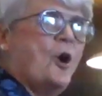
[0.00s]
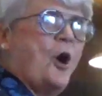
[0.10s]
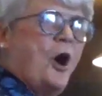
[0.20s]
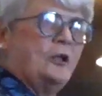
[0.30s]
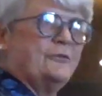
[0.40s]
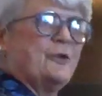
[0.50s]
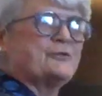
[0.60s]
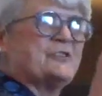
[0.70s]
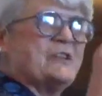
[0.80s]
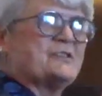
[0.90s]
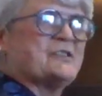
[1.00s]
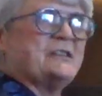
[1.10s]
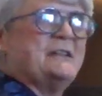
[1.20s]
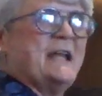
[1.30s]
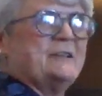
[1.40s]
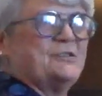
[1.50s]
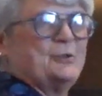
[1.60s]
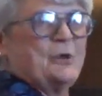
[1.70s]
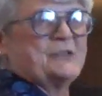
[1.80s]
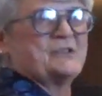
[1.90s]
All of those things can get
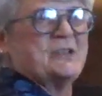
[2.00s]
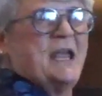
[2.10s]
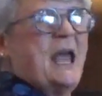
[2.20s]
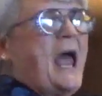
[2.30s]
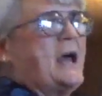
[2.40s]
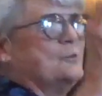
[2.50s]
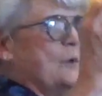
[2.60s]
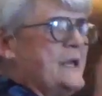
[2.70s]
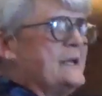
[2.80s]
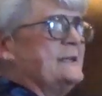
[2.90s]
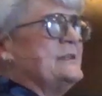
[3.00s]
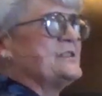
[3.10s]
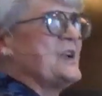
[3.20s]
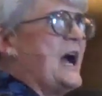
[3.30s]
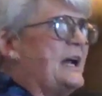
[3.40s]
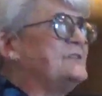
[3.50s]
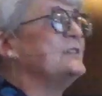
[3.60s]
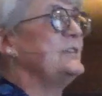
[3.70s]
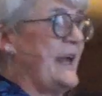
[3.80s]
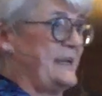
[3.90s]
to us, and we can decide to
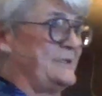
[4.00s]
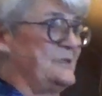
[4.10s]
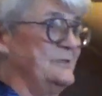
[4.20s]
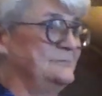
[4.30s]
let it.